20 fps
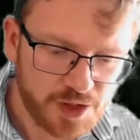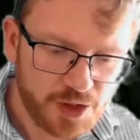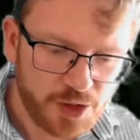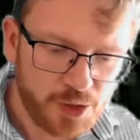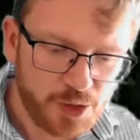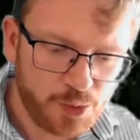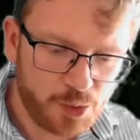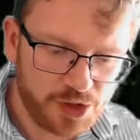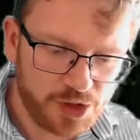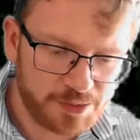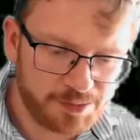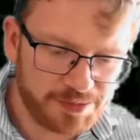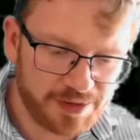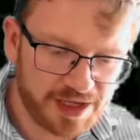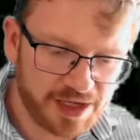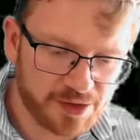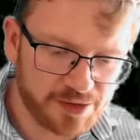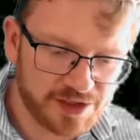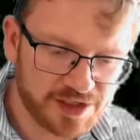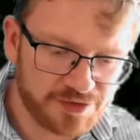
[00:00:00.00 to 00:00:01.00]
what
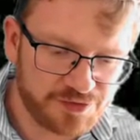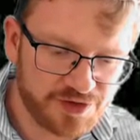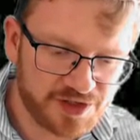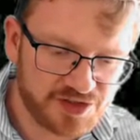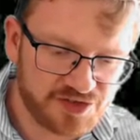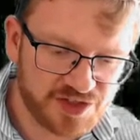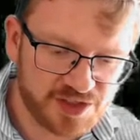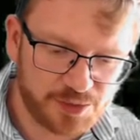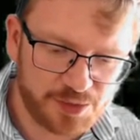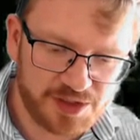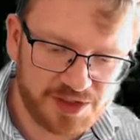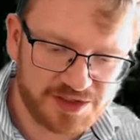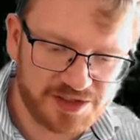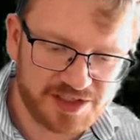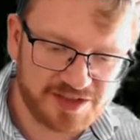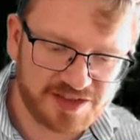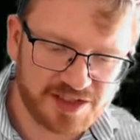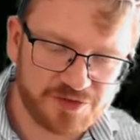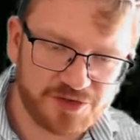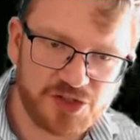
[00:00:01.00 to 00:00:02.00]
about if I say, well,
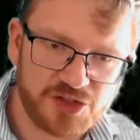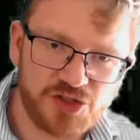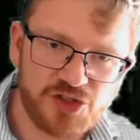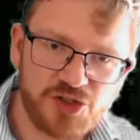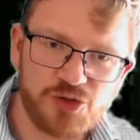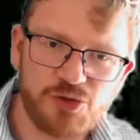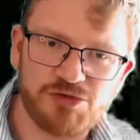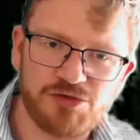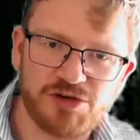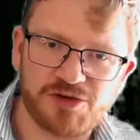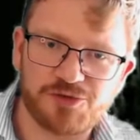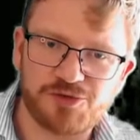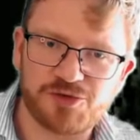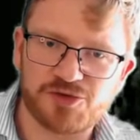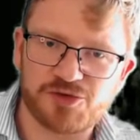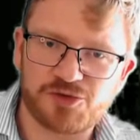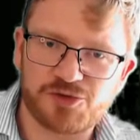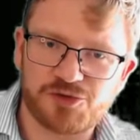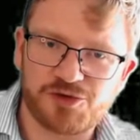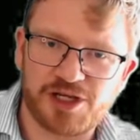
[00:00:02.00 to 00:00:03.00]
let's have a new
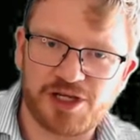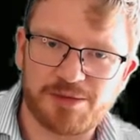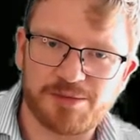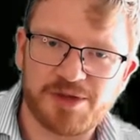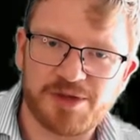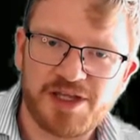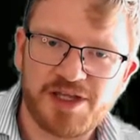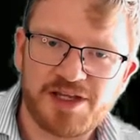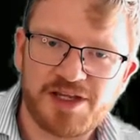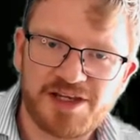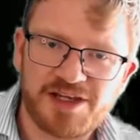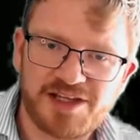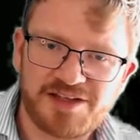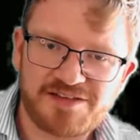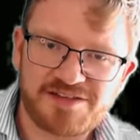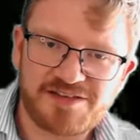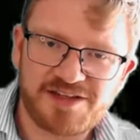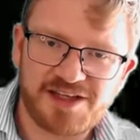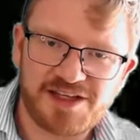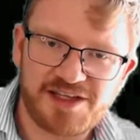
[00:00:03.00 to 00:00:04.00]
reference frame.
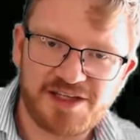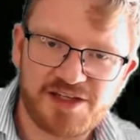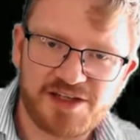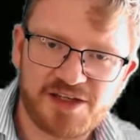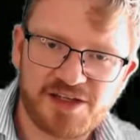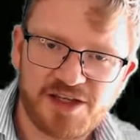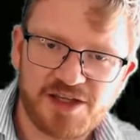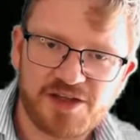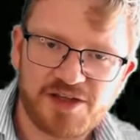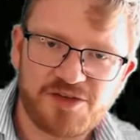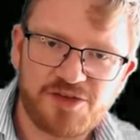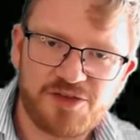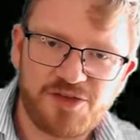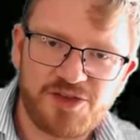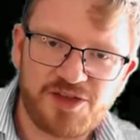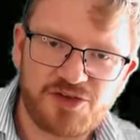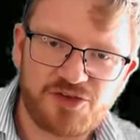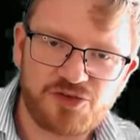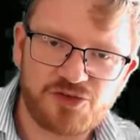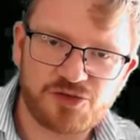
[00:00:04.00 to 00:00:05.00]
Let's take
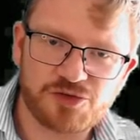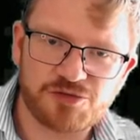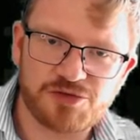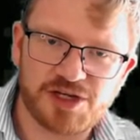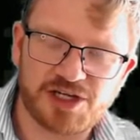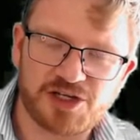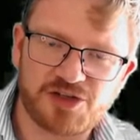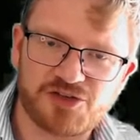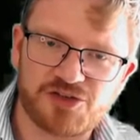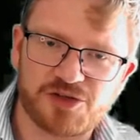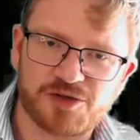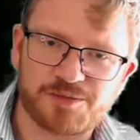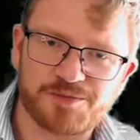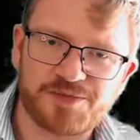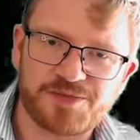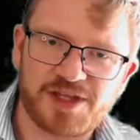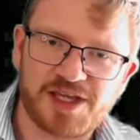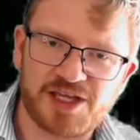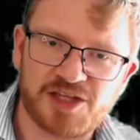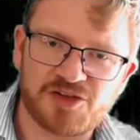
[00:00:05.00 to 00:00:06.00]
this direction
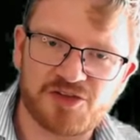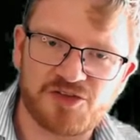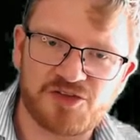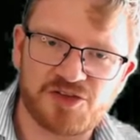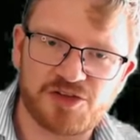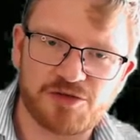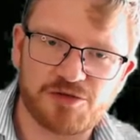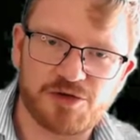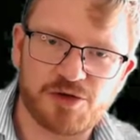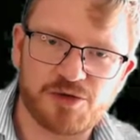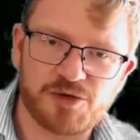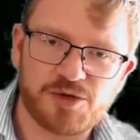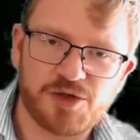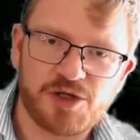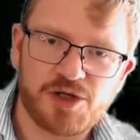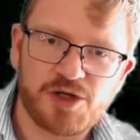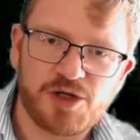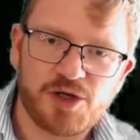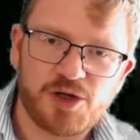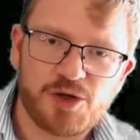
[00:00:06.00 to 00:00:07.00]
as zero.
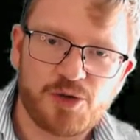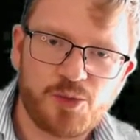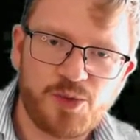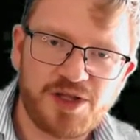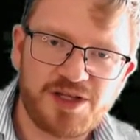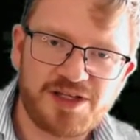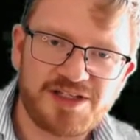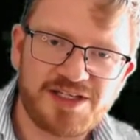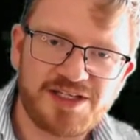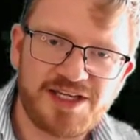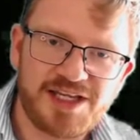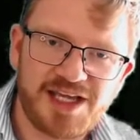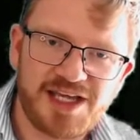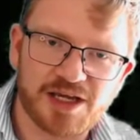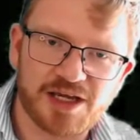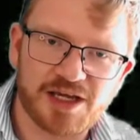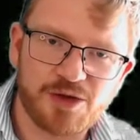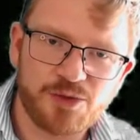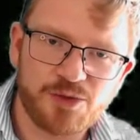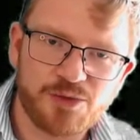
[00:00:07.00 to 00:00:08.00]
Well,
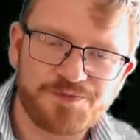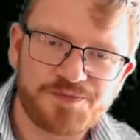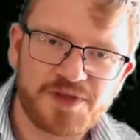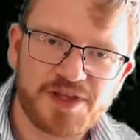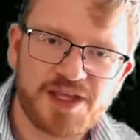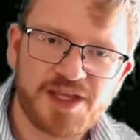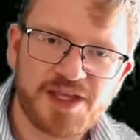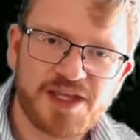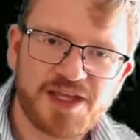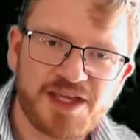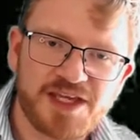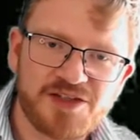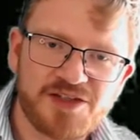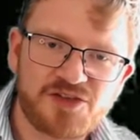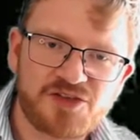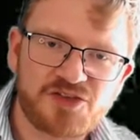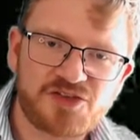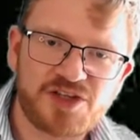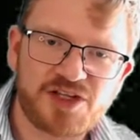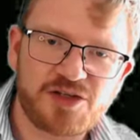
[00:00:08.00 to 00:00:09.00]
now,
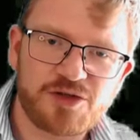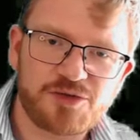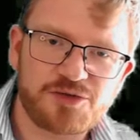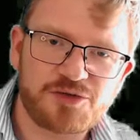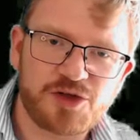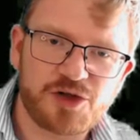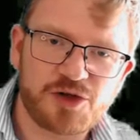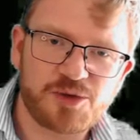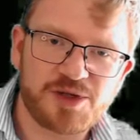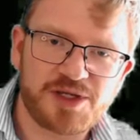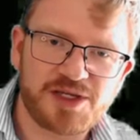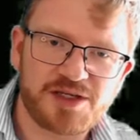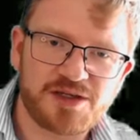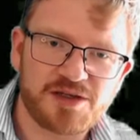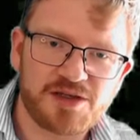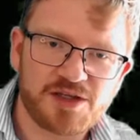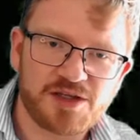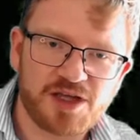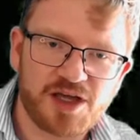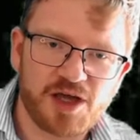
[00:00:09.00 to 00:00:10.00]
instead of
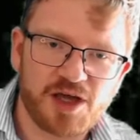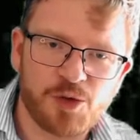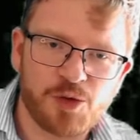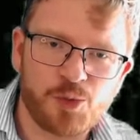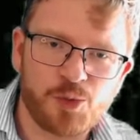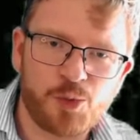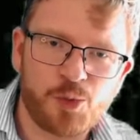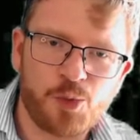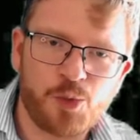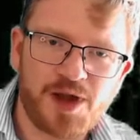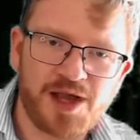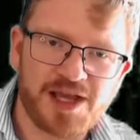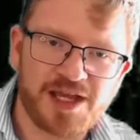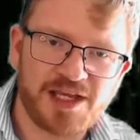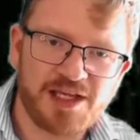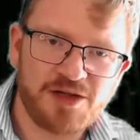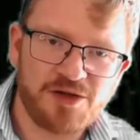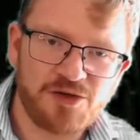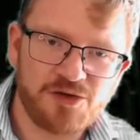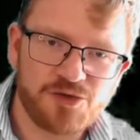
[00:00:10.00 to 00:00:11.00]
going
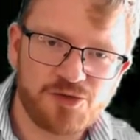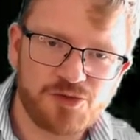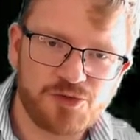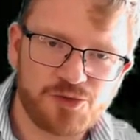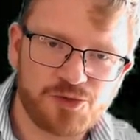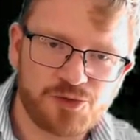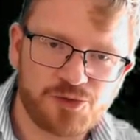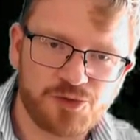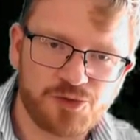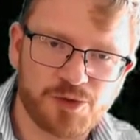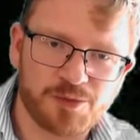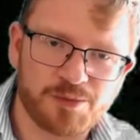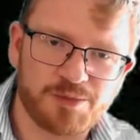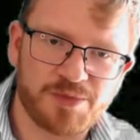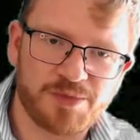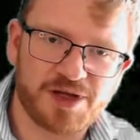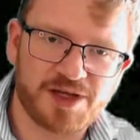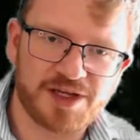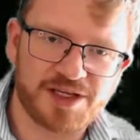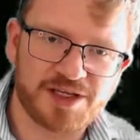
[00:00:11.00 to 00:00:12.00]
away from
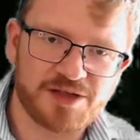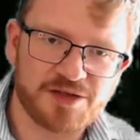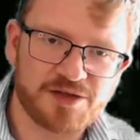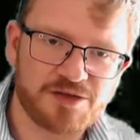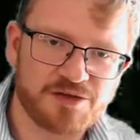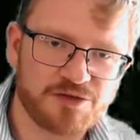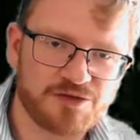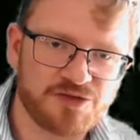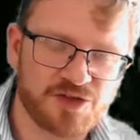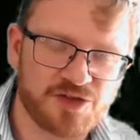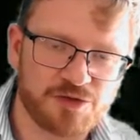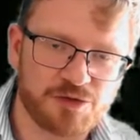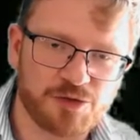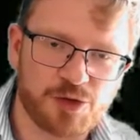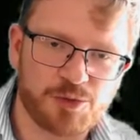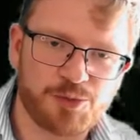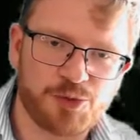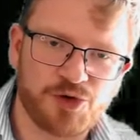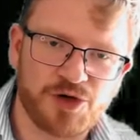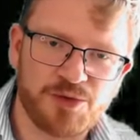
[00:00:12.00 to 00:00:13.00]
my
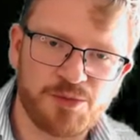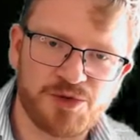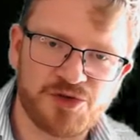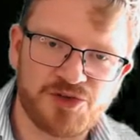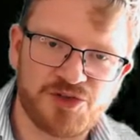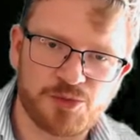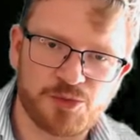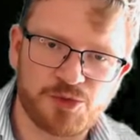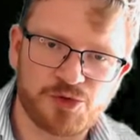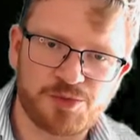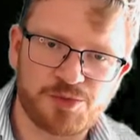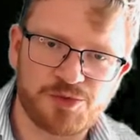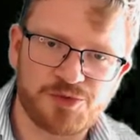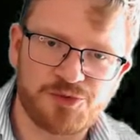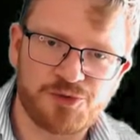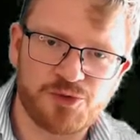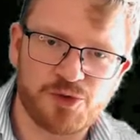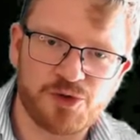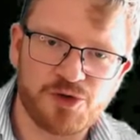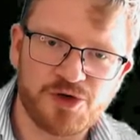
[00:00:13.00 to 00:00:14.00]
0 point, which it was
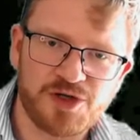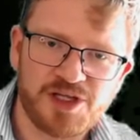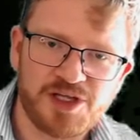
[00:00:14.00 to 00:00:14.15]
before,